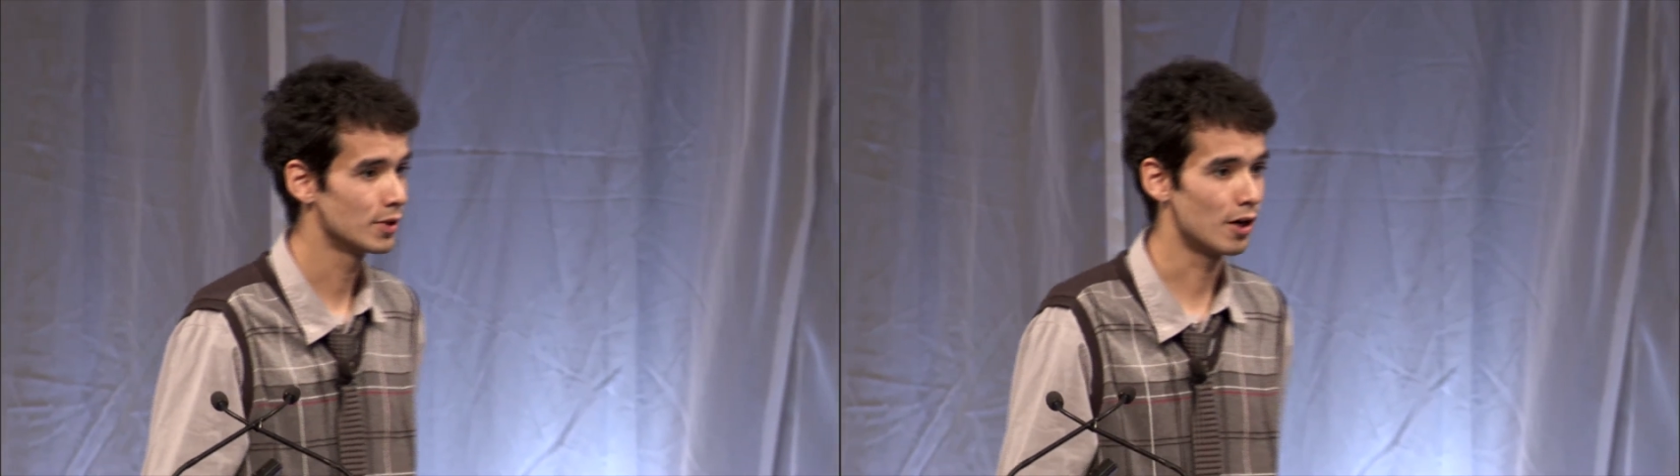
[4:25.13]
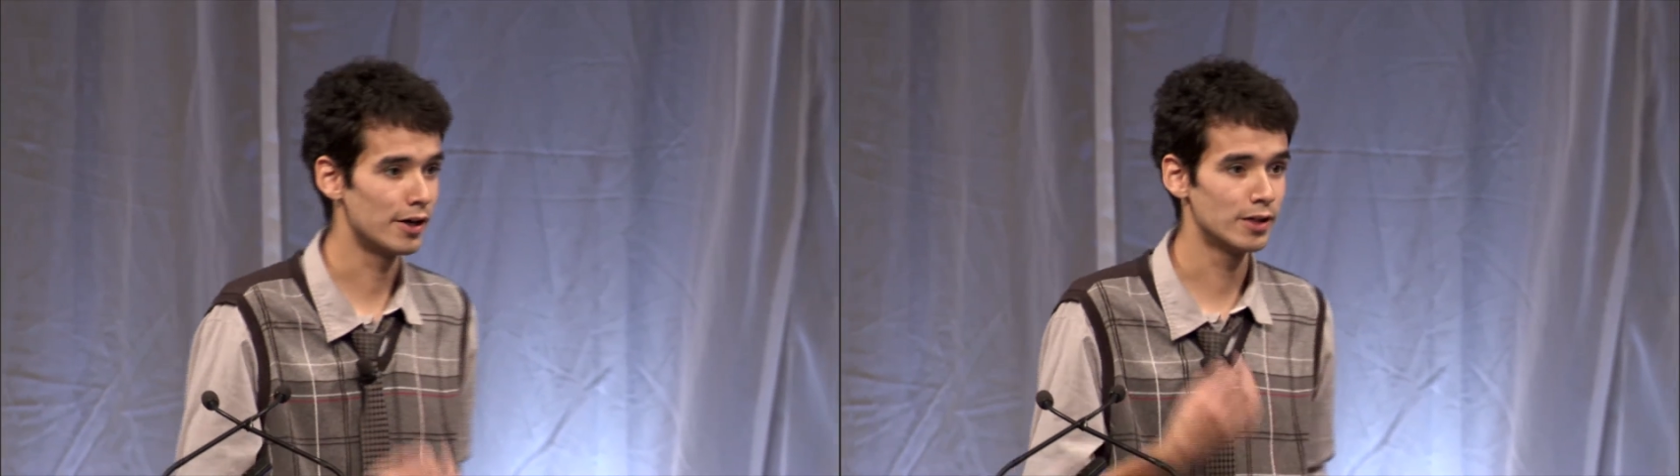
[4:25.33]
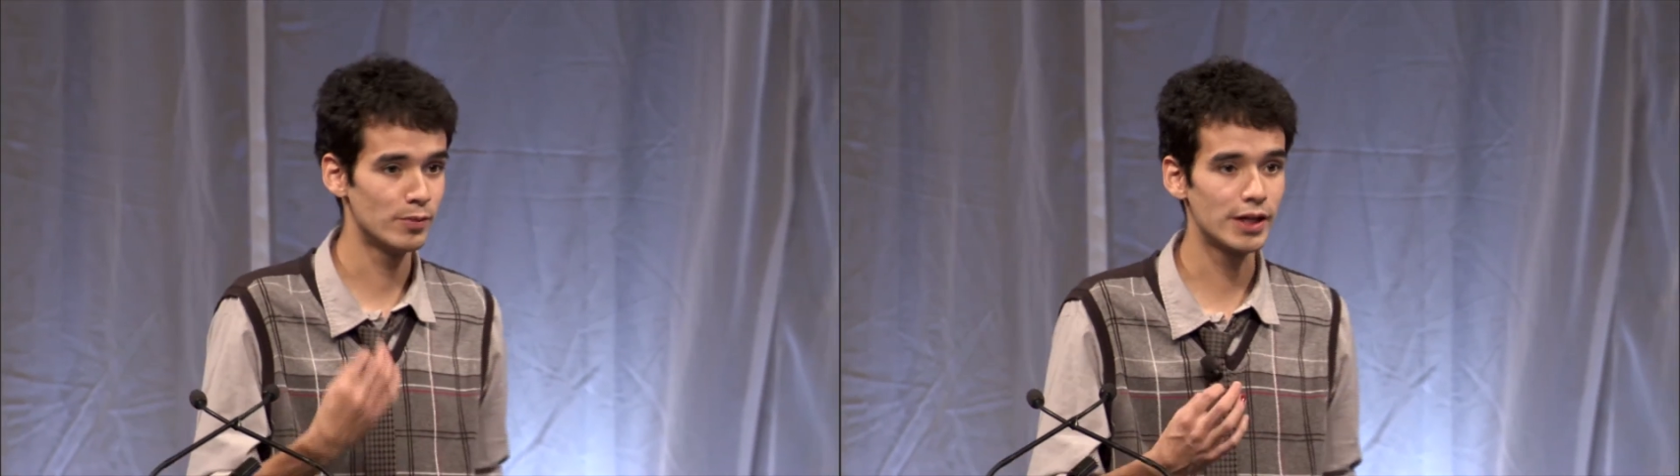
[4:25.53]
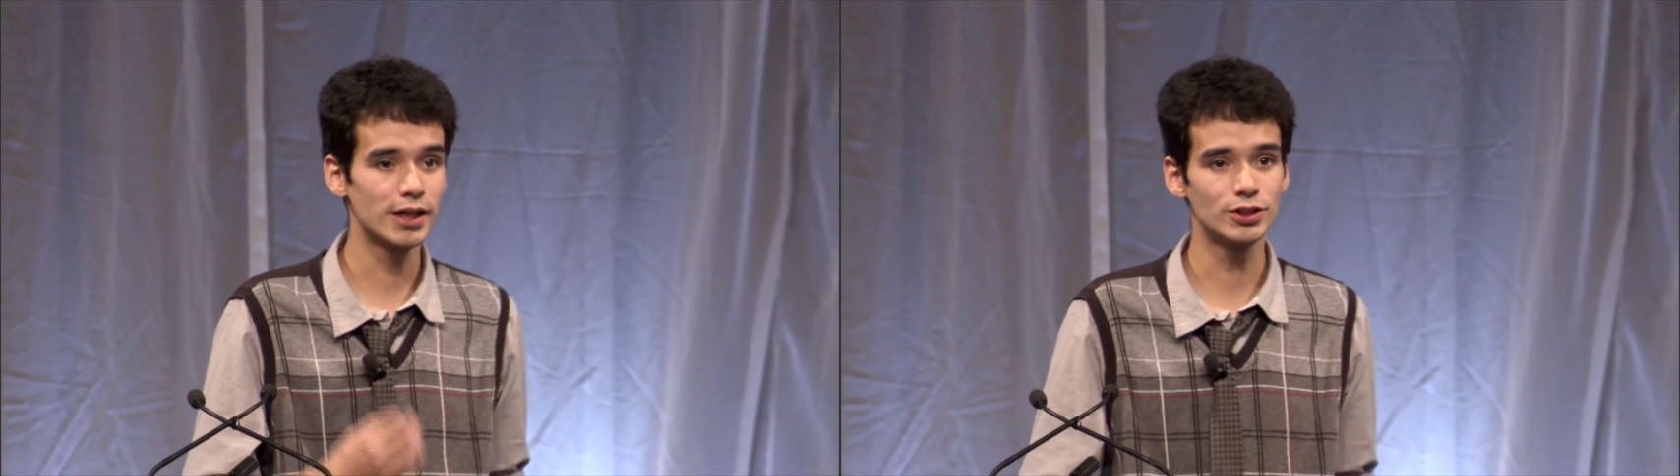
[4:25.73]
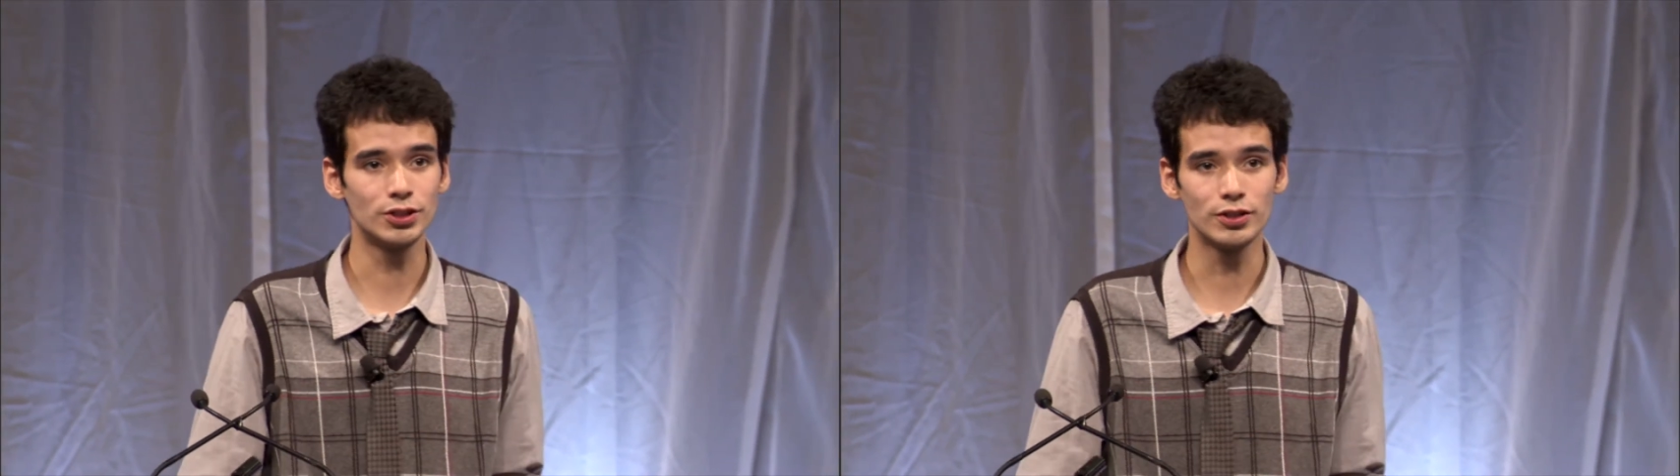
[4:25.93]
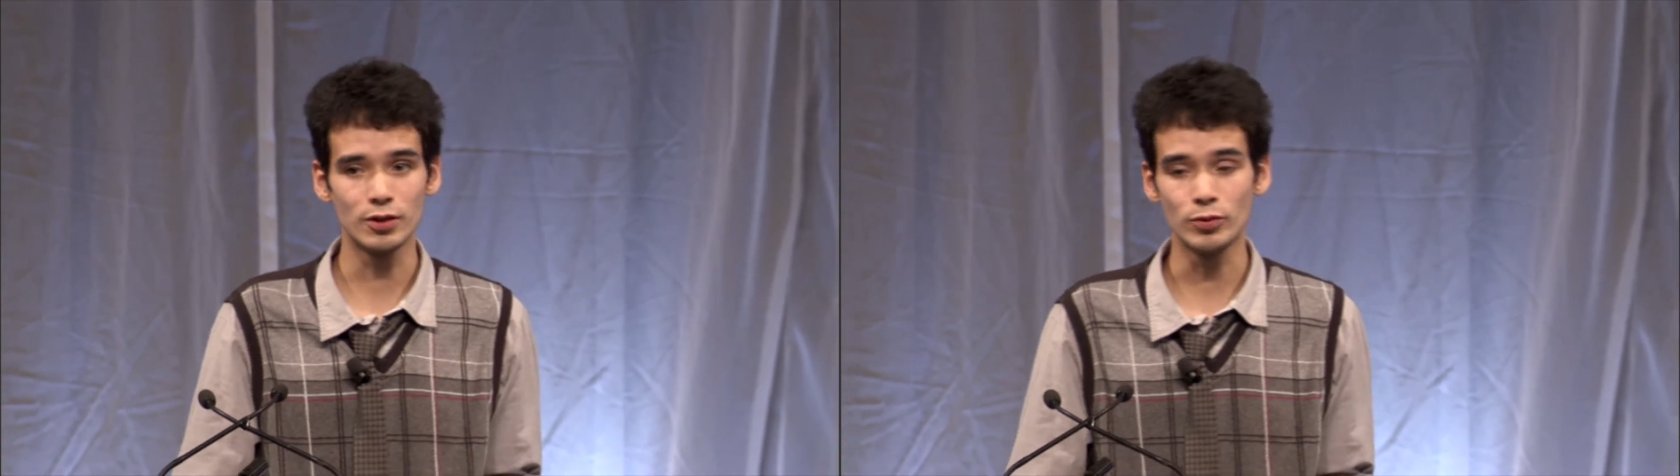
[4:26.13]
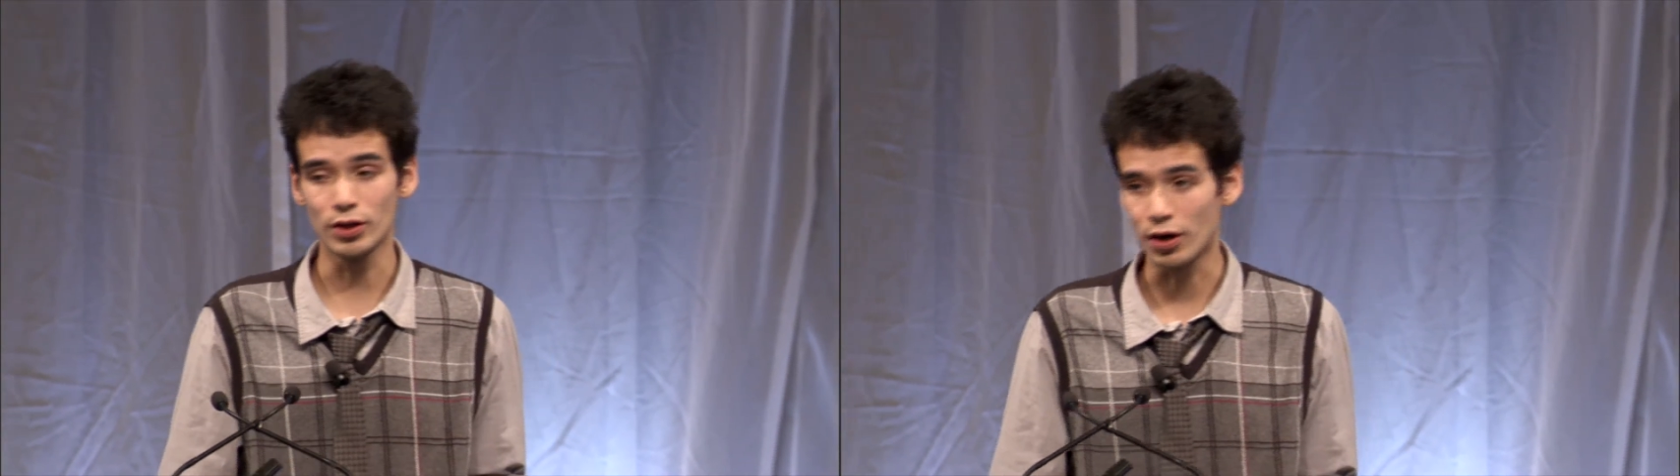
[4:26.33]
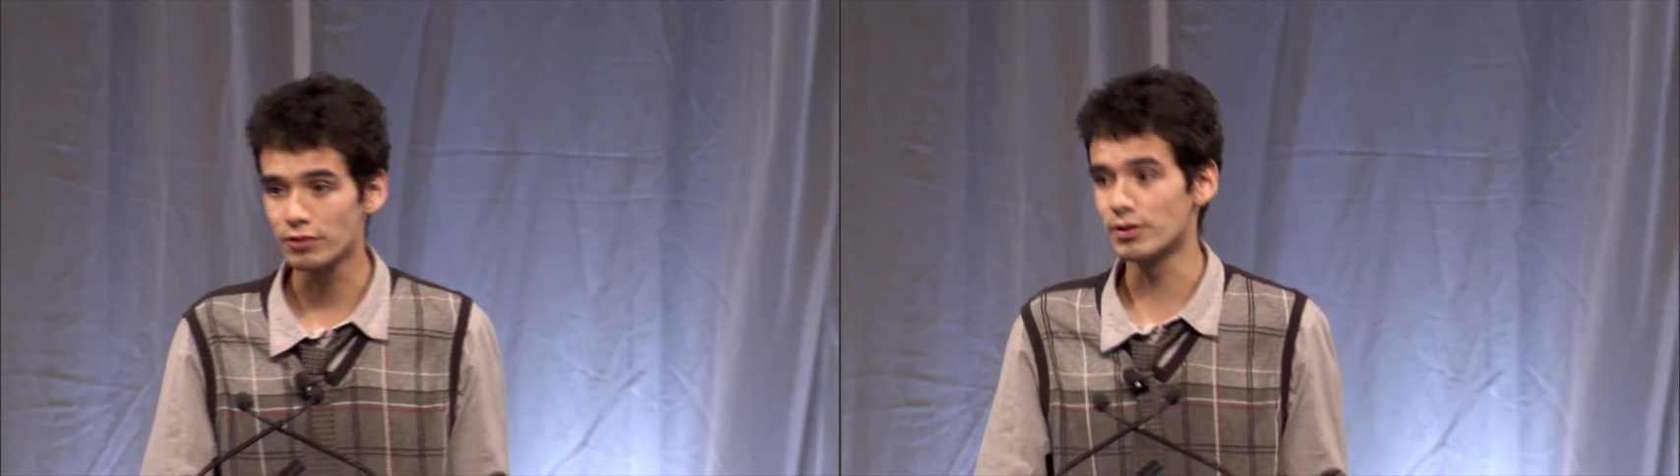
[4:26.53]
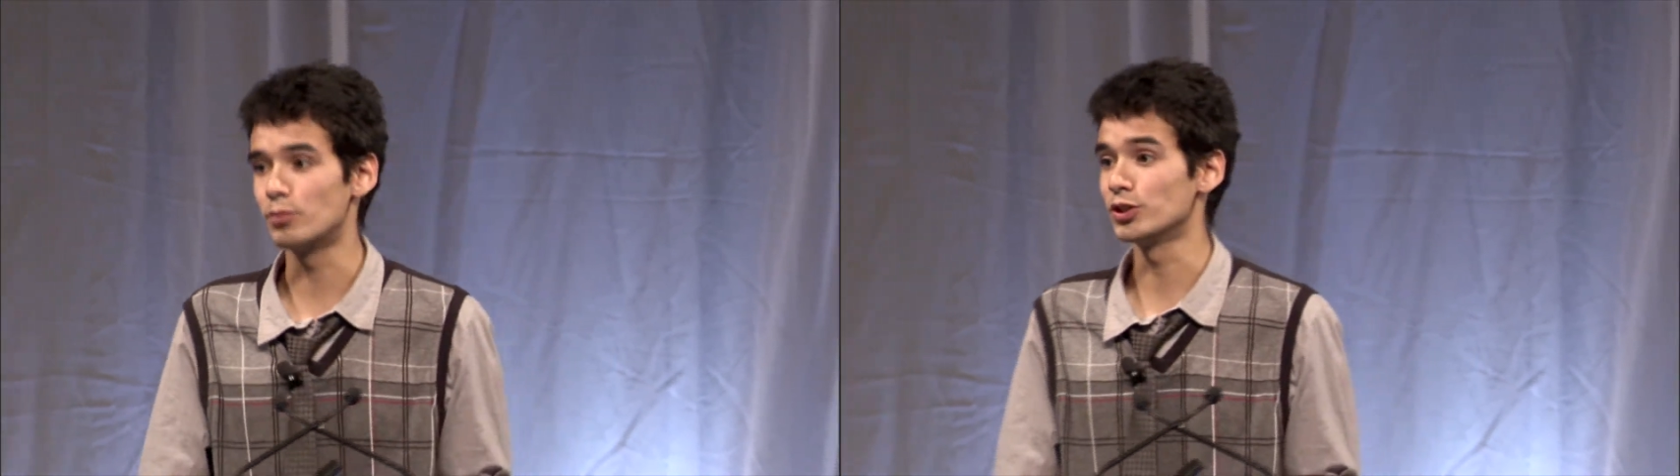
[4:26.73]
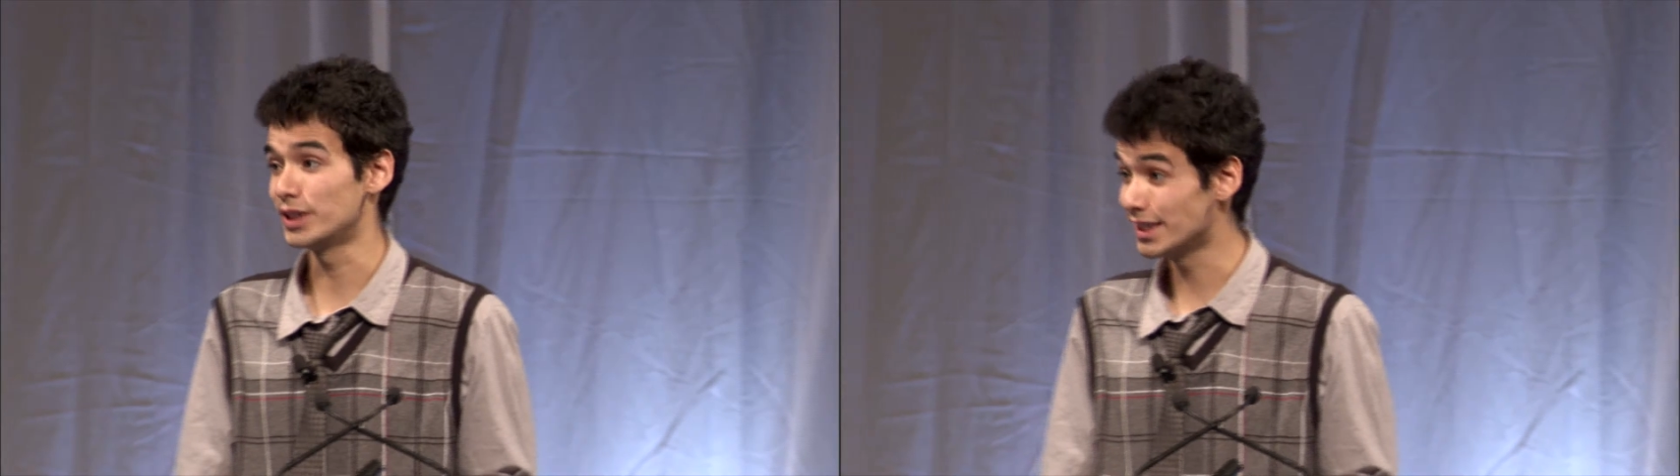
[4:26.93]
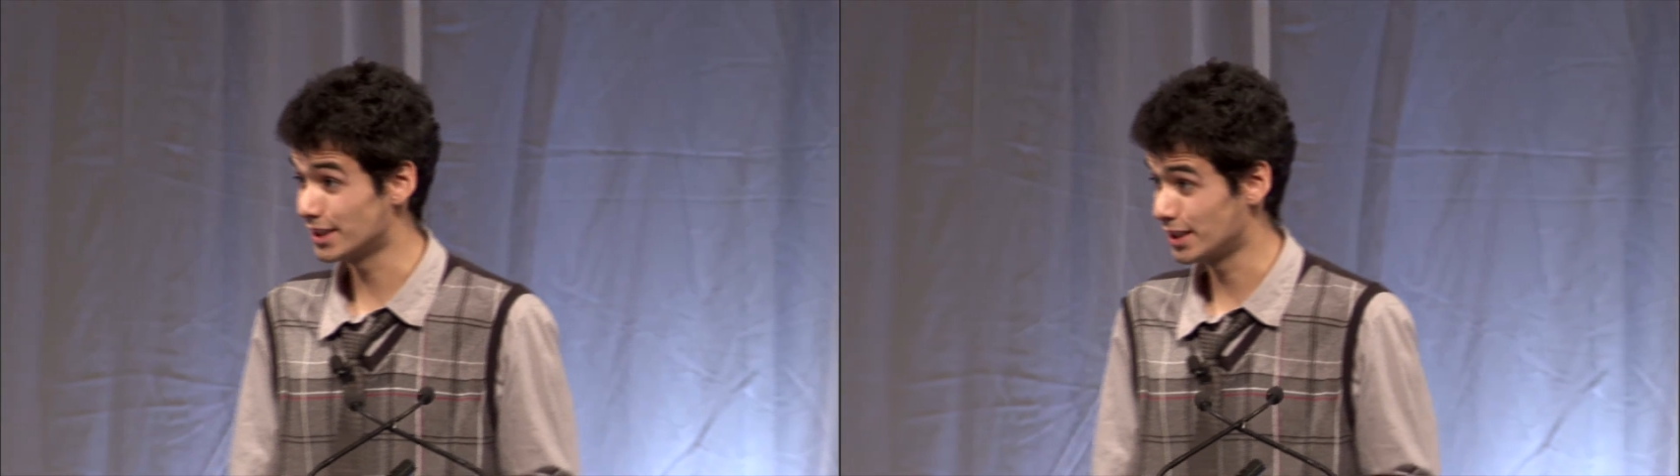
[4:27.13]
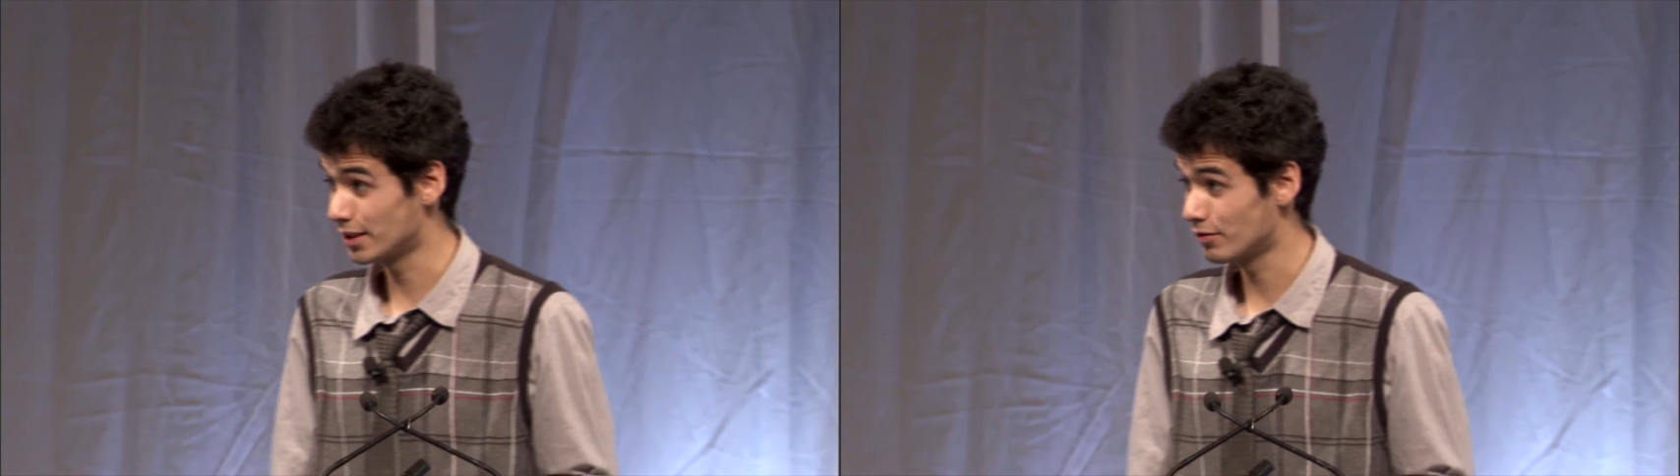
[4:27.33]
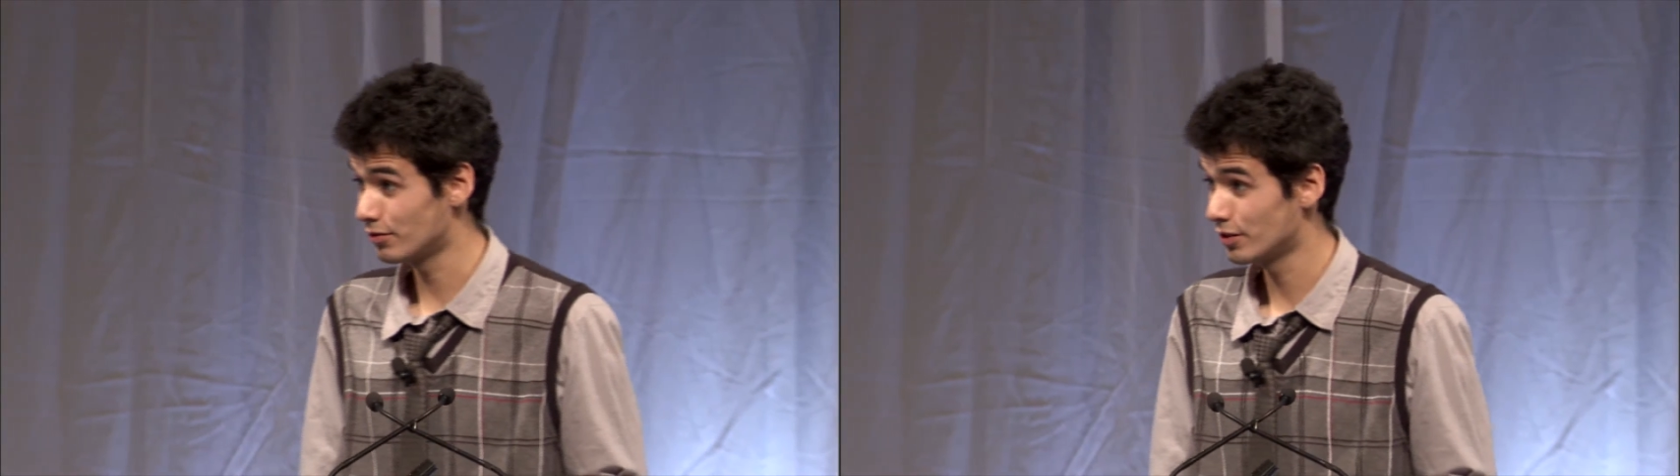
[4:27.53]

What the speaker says: All right, making sure that we are representative